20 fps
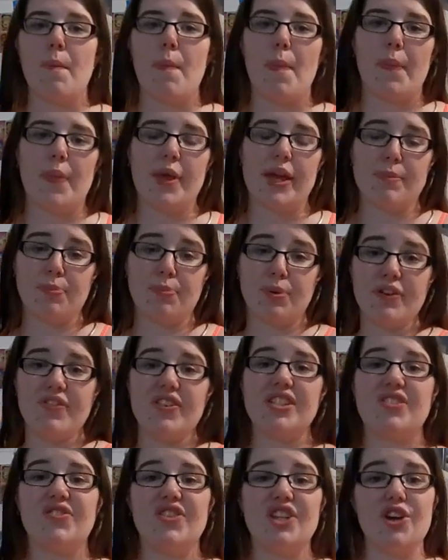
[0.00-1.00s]
the
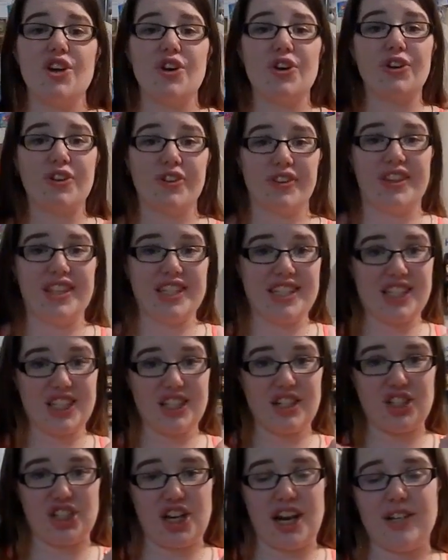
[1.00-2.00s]
previous video on this
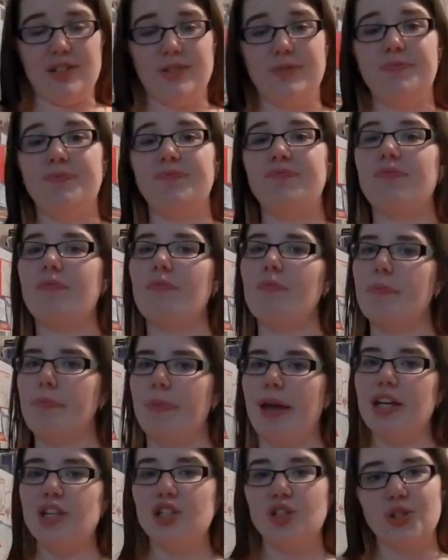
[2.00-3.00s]
channel.
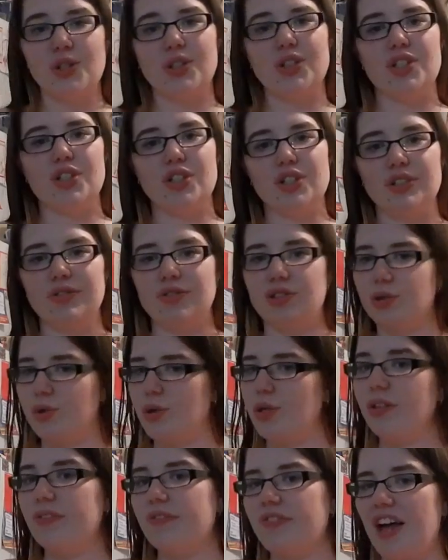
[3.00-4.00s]
Make sure to do
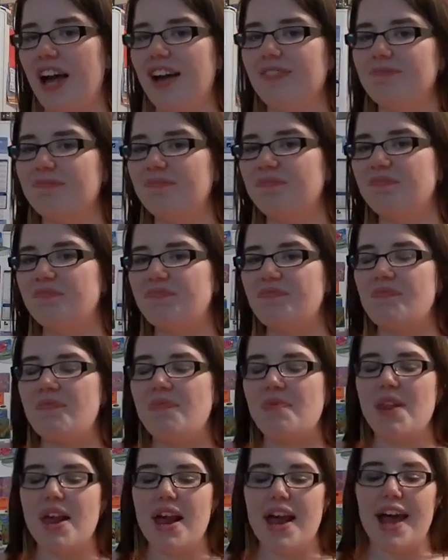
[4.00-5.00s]
all of that.
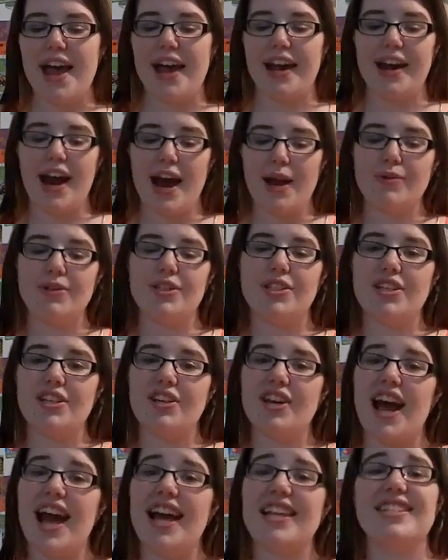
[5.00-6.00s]
And I will see you
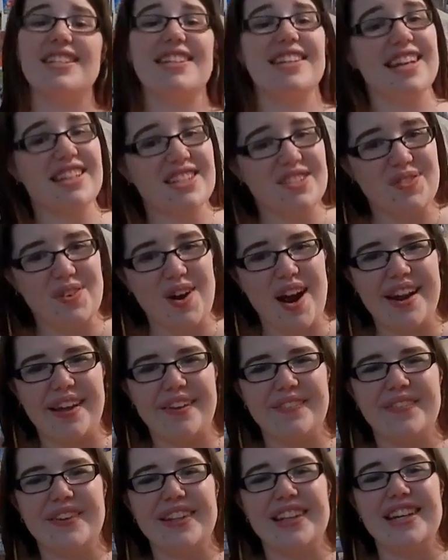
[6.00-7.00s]
guys next Friday
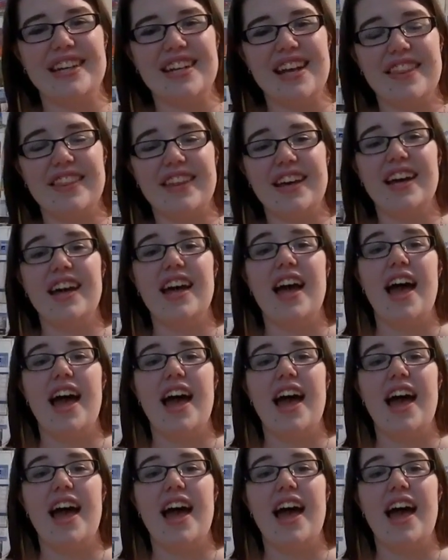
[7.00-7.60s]
with another